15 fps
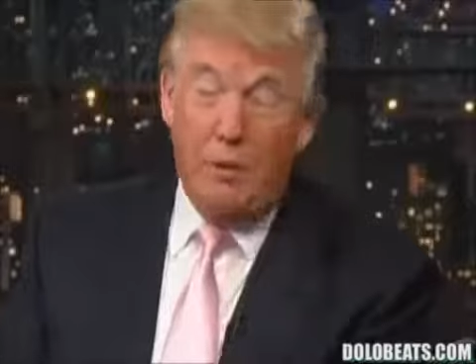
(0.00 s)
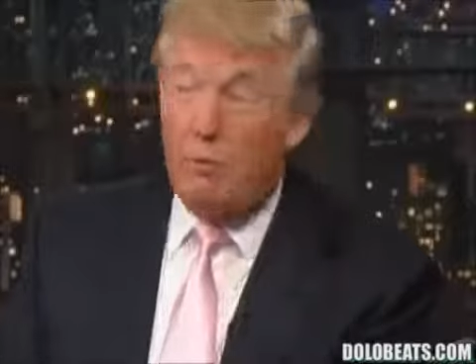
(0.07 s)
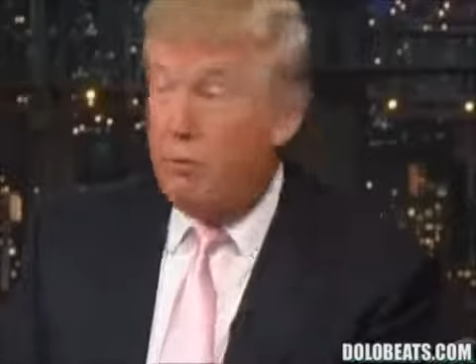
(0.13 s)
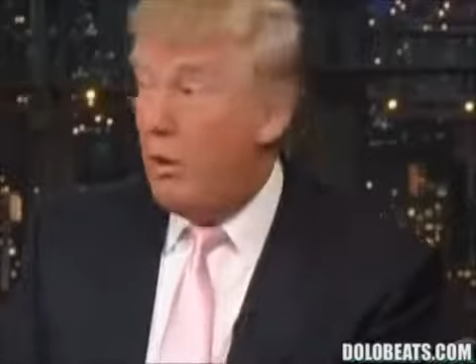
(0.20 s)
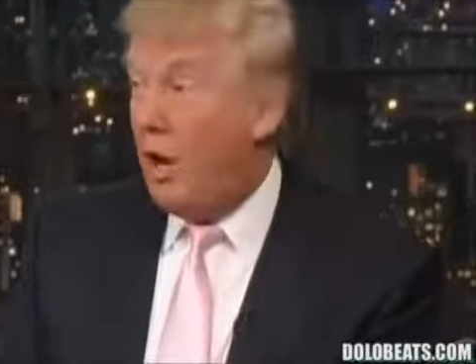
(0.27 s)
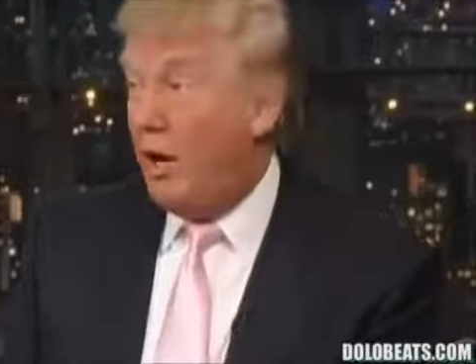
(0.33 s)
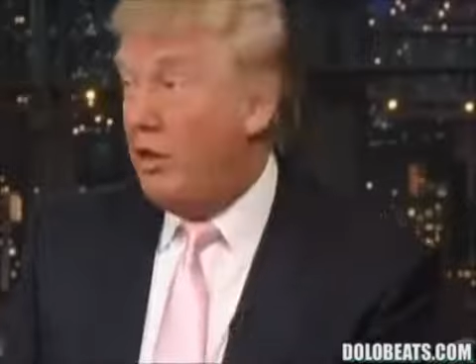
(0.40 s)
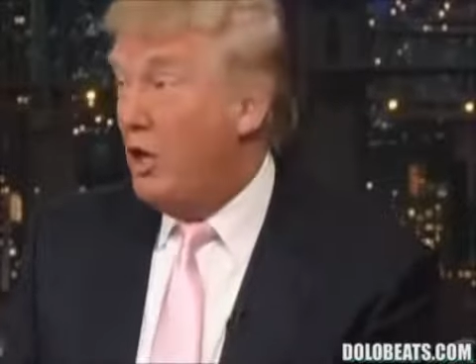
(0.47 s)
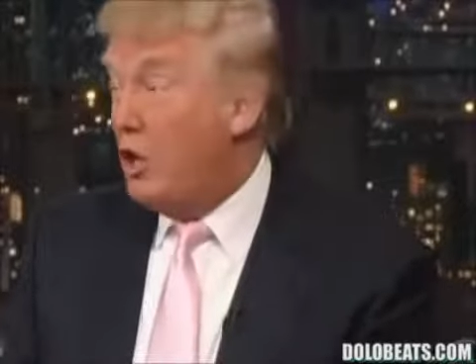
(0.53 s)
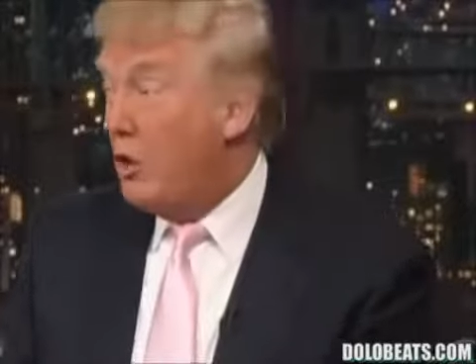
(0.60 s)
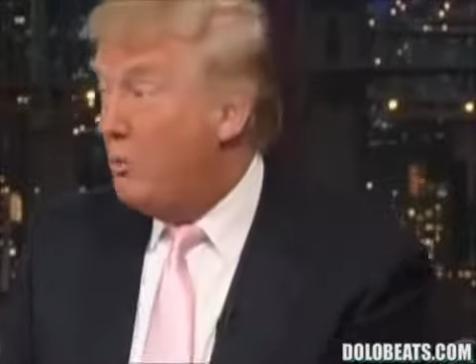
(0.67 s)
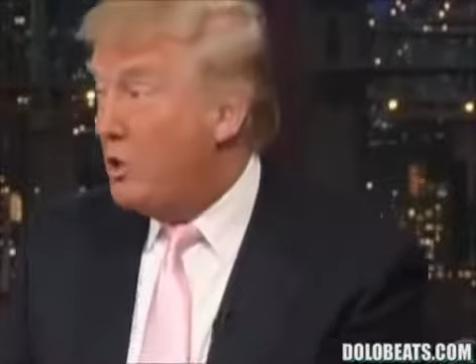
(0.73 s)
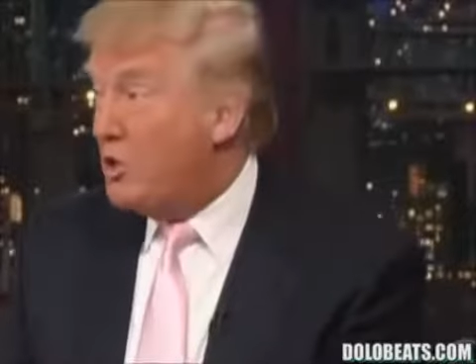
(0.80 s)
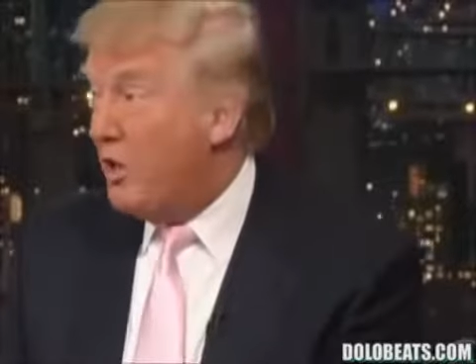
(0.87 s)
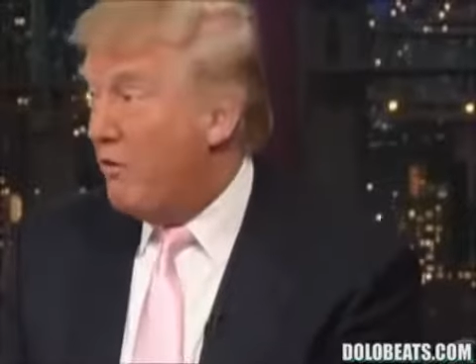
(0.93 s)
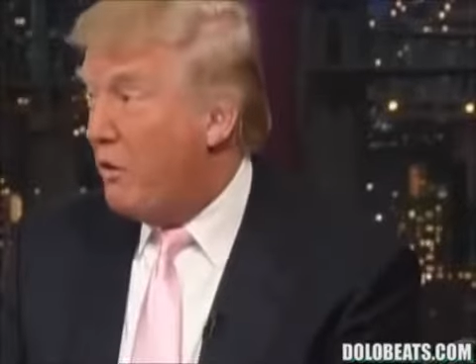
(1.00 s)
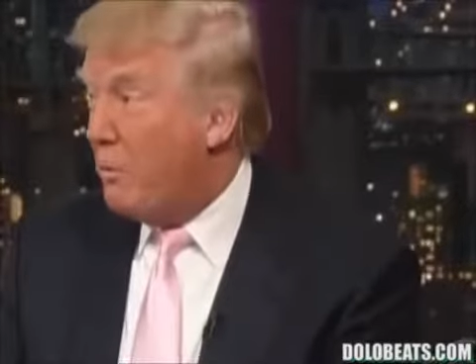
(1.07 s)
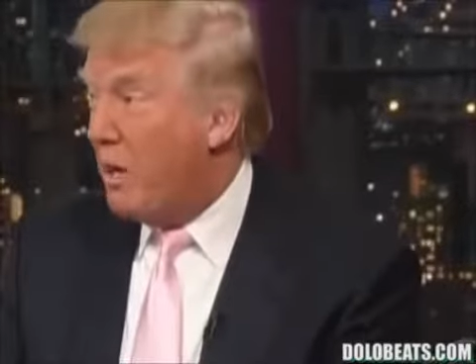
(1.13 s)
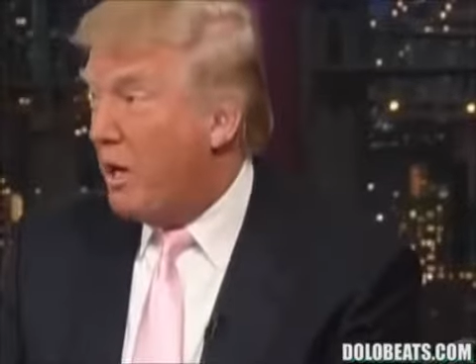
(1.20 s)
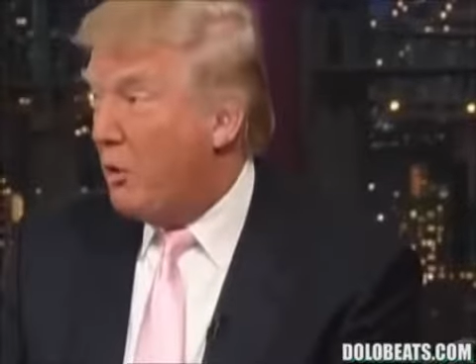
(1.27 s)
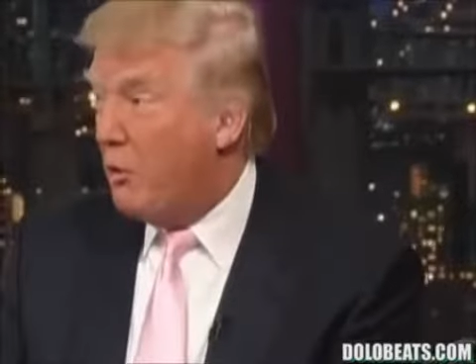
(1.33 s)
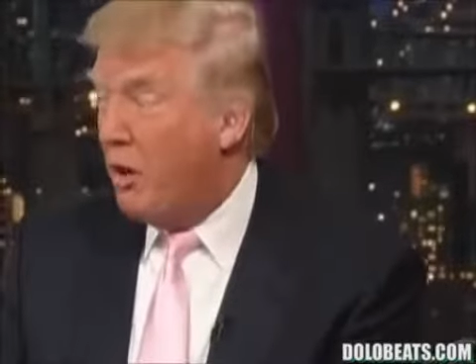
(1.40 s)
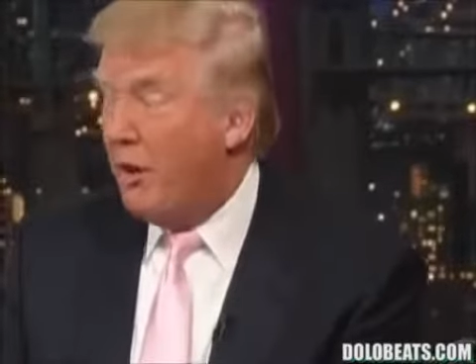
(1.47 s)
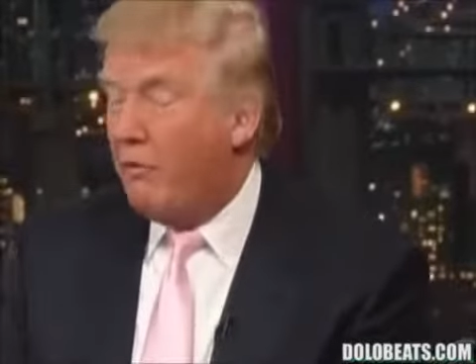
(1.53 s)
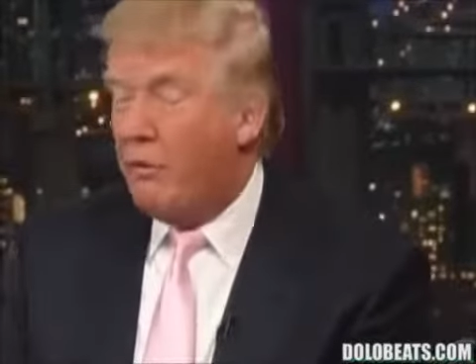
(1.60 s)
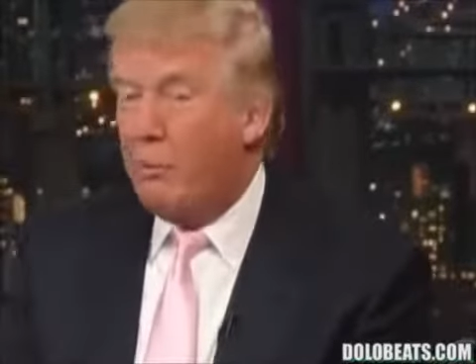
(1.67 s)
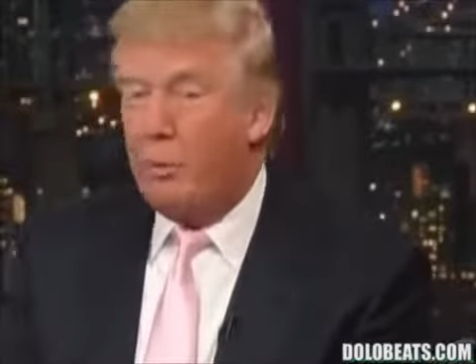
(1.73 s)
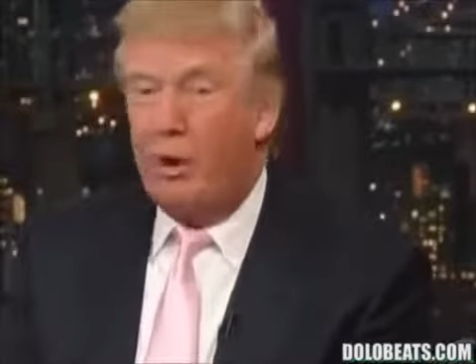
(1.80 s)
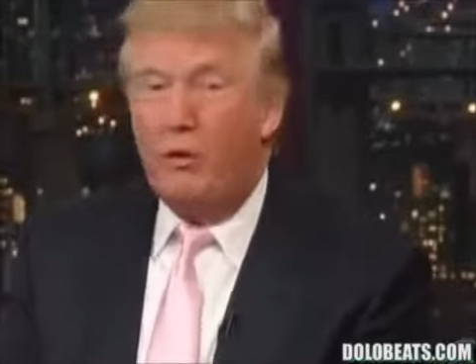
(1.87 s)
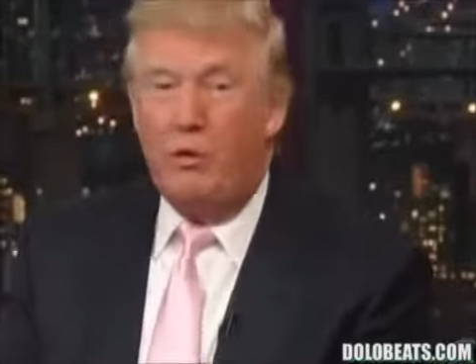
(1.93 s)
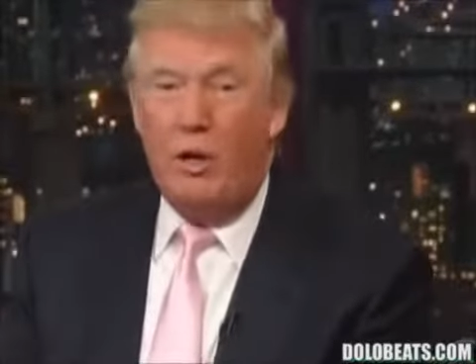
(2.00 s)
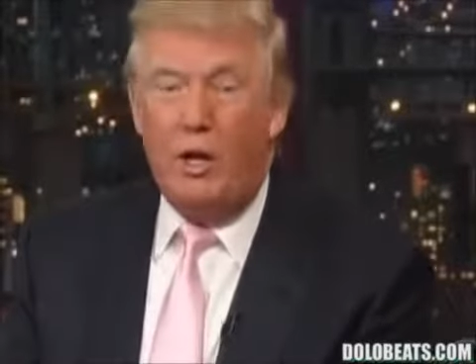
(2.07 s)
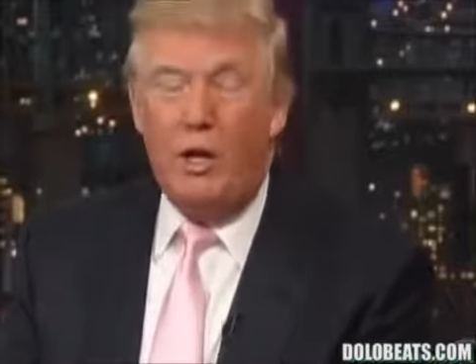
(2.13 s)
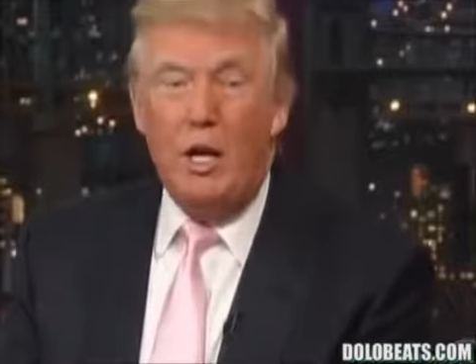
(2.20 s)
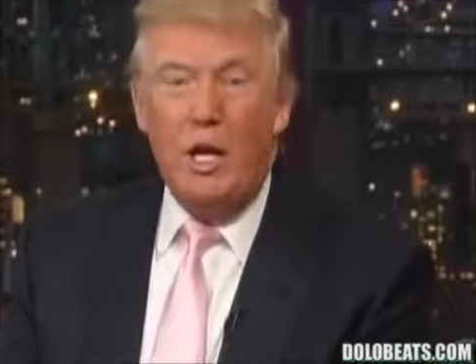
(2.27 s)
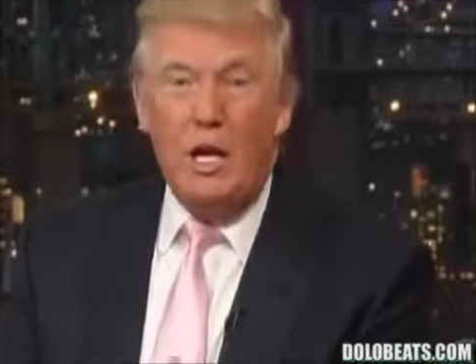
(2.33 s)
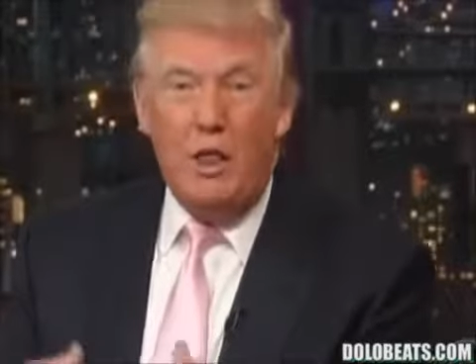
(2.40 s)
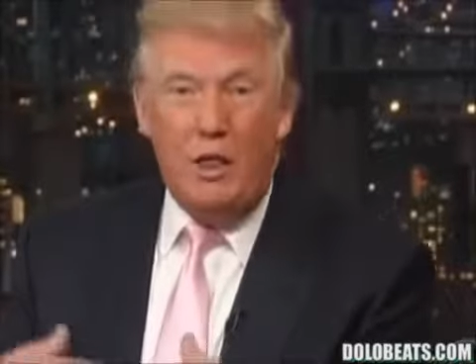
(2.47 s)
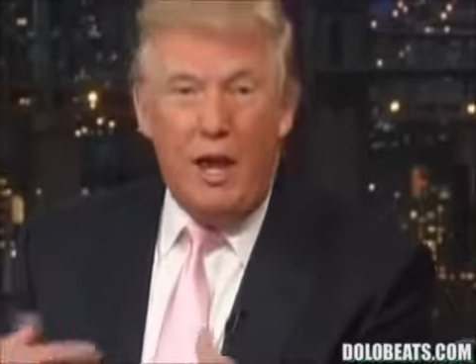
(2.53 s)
and I think almost everybody running for president,